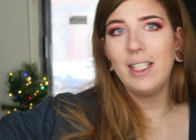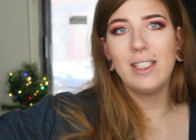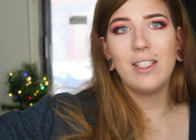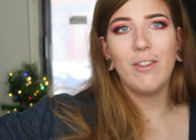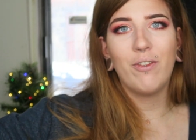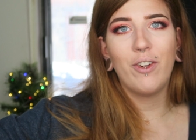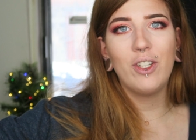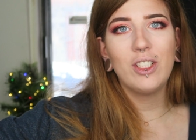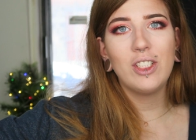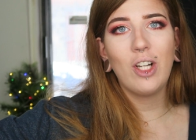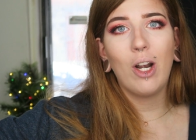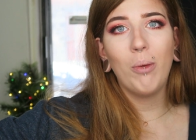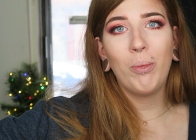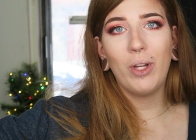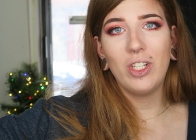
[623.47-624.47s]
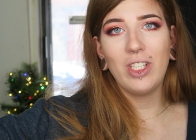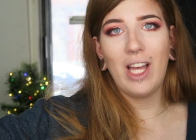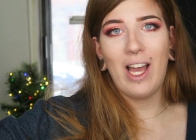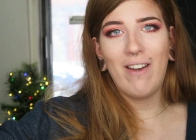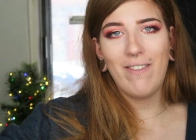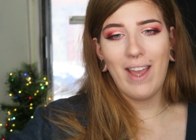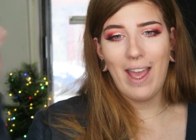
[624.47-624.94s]
It's the first Tarte blush
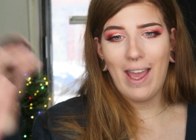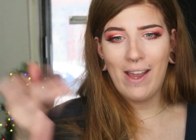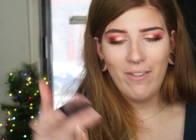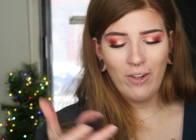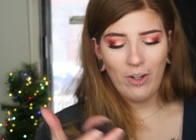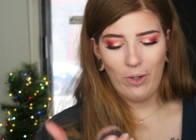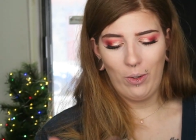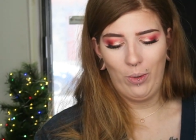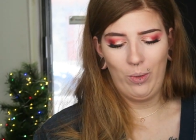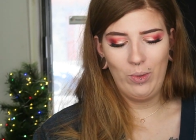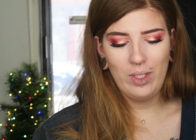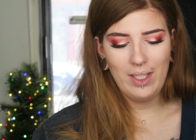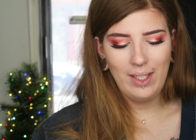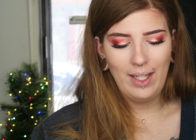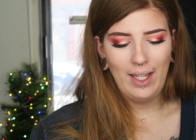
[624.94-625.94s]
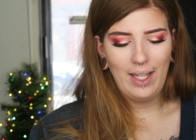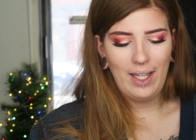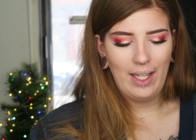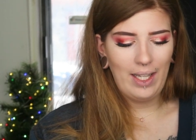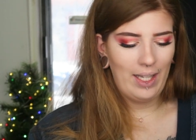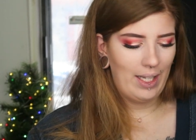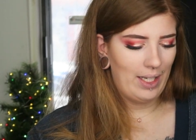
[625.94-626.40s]
I've ever owned,
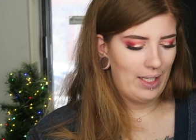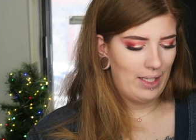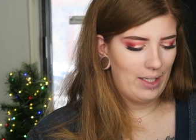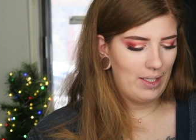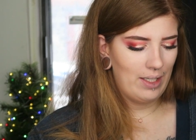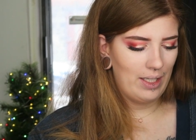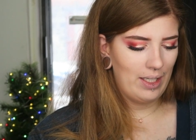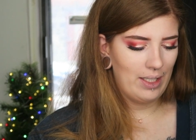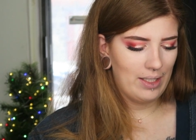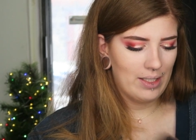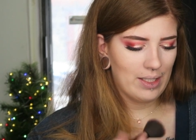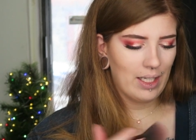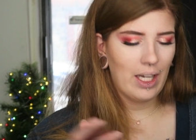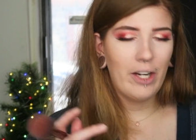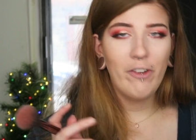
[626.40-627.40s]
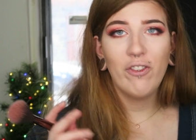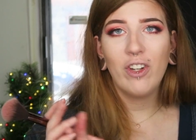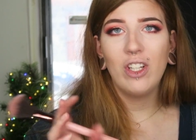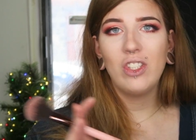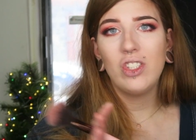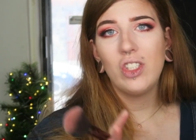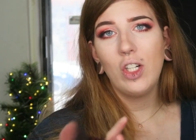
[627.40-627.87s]
and it's kind of
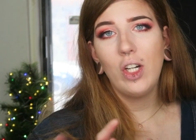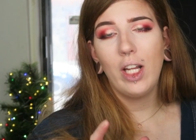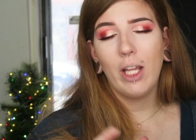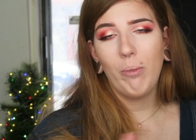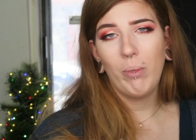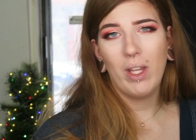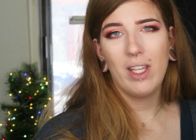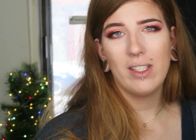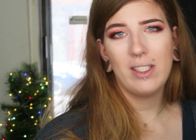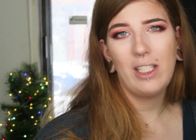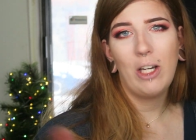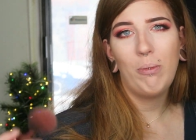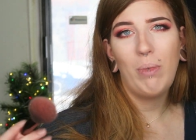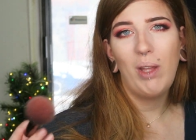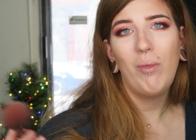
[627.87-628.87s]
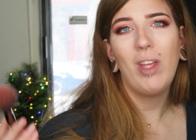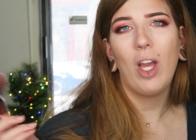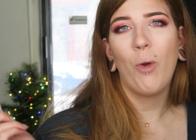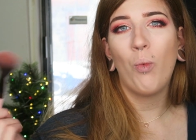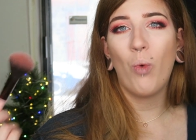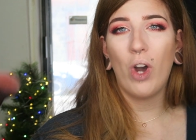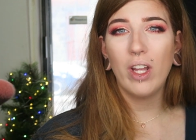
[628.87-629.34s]
concerning because now maybe
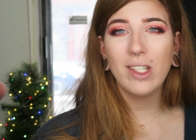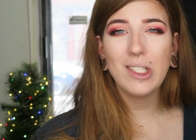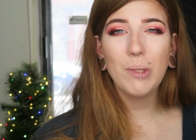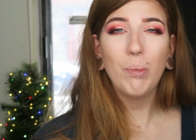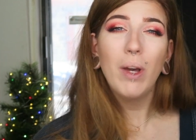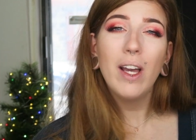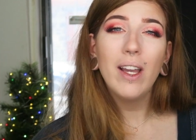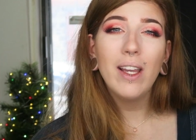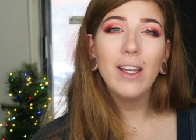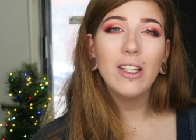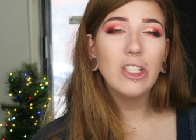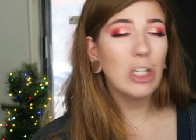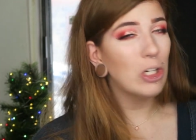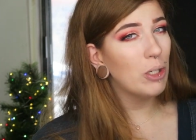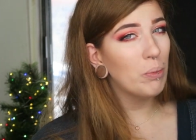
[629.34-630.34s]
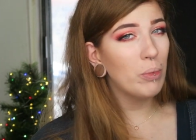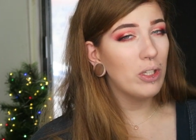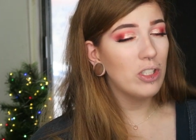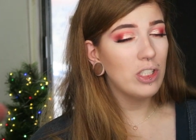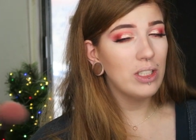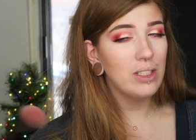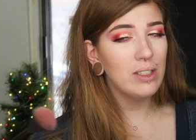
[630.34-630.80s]
I want to buy Tarte
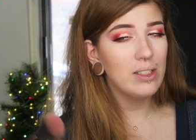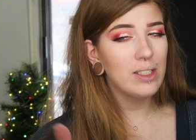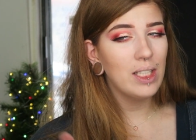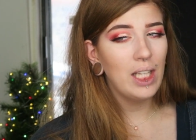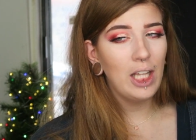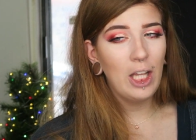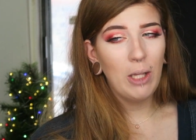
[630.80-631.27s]
blushes,